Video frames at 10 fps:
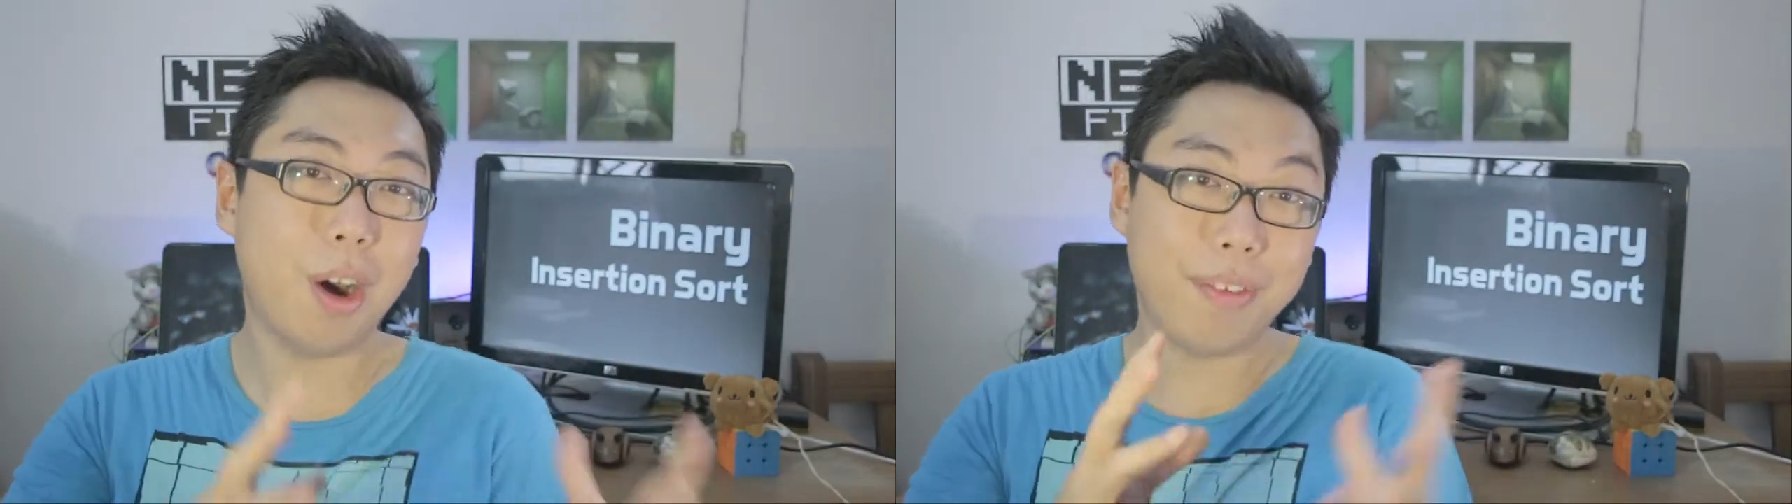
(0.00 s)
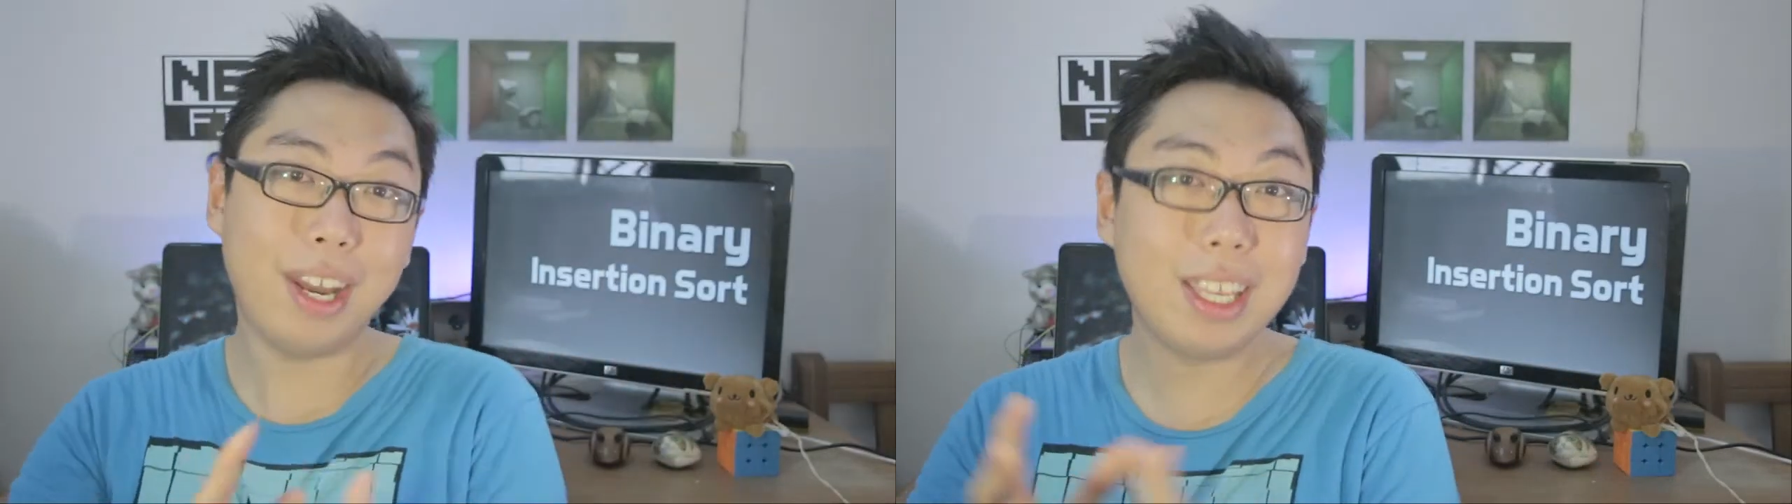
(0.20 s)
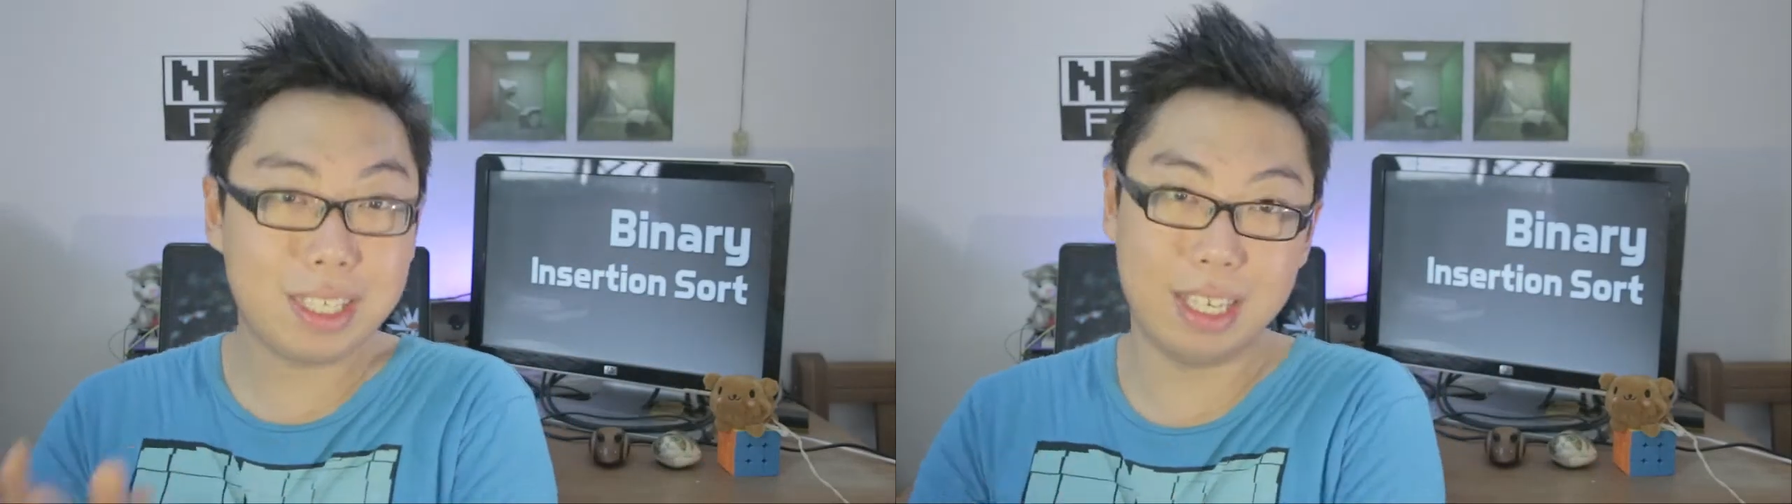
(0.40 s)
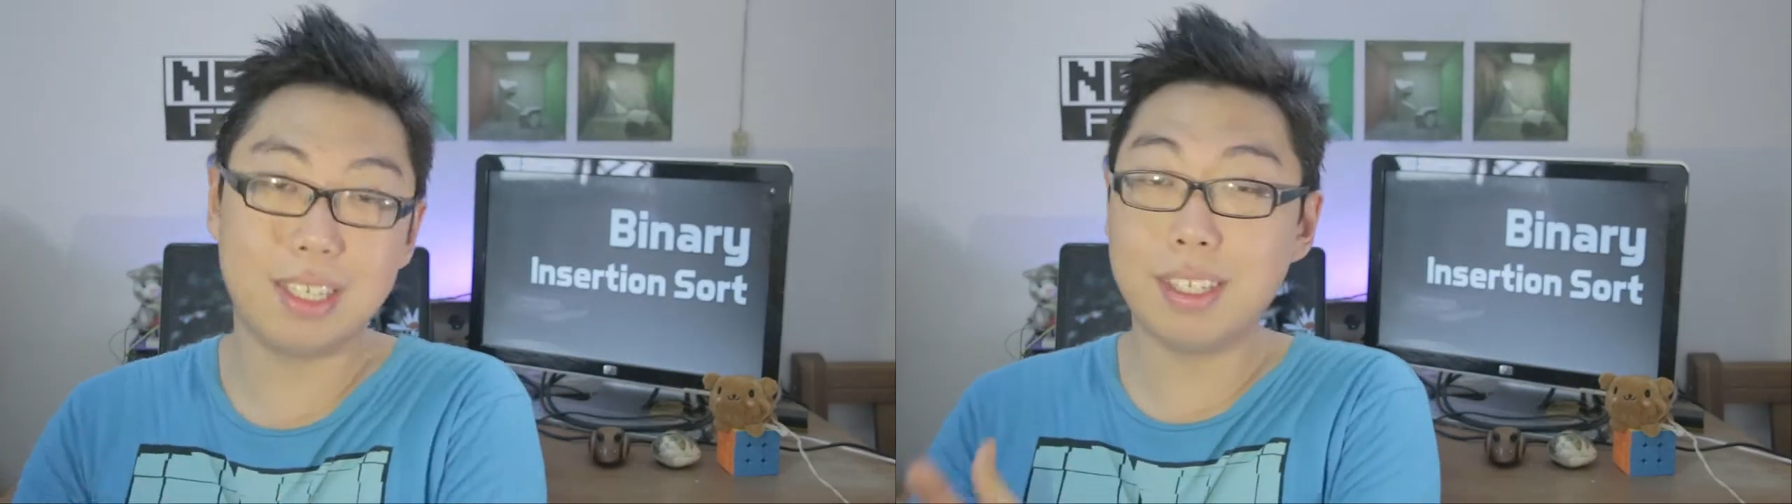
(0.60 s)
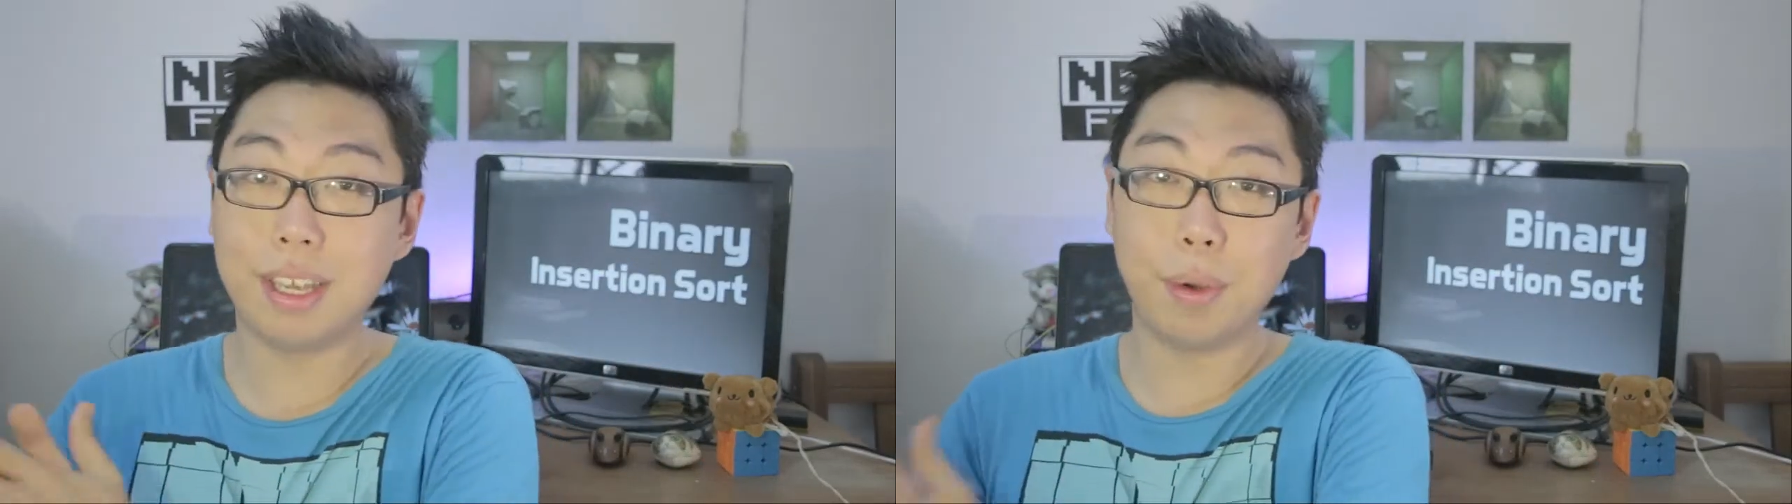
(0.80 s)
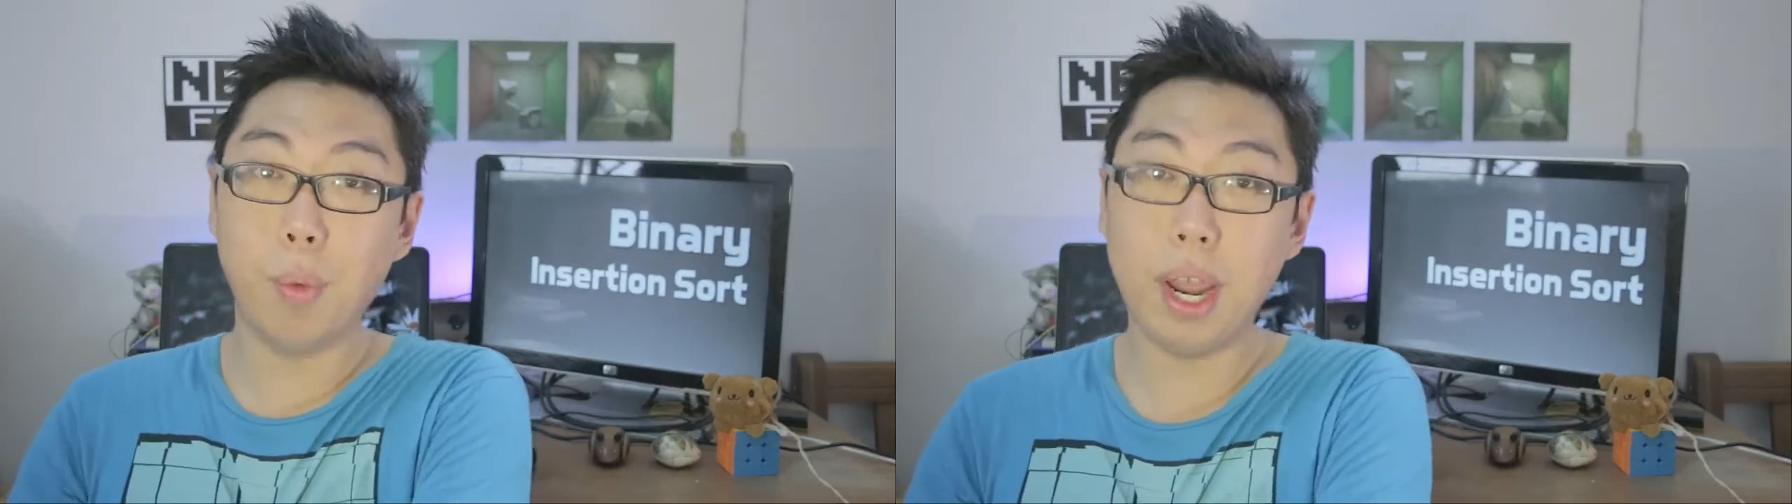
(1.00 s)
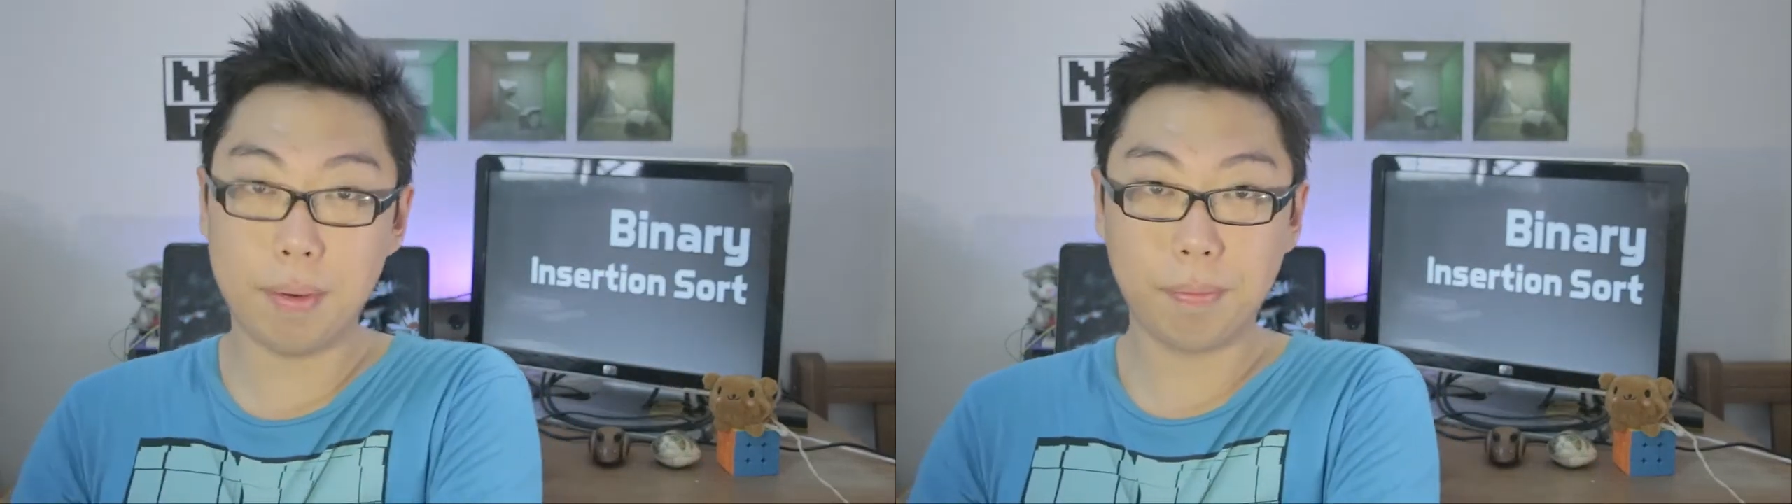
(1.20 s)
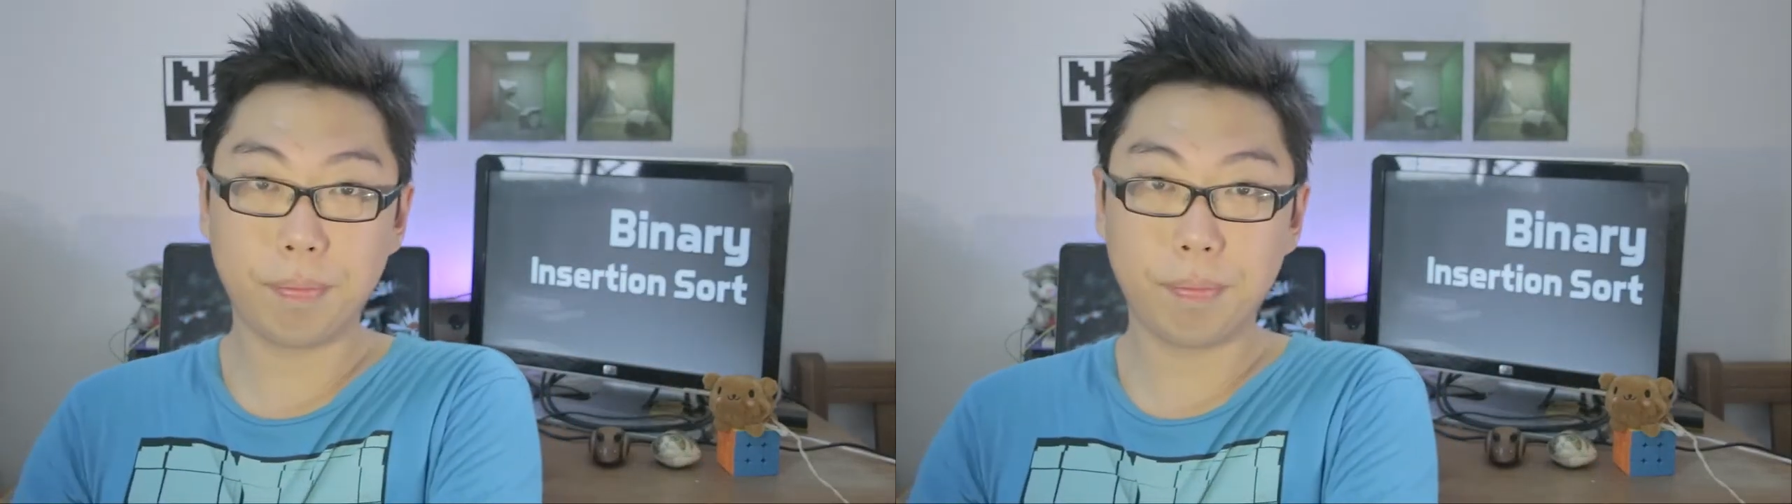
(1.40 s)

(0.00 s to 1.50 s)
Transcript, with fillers: of an existing one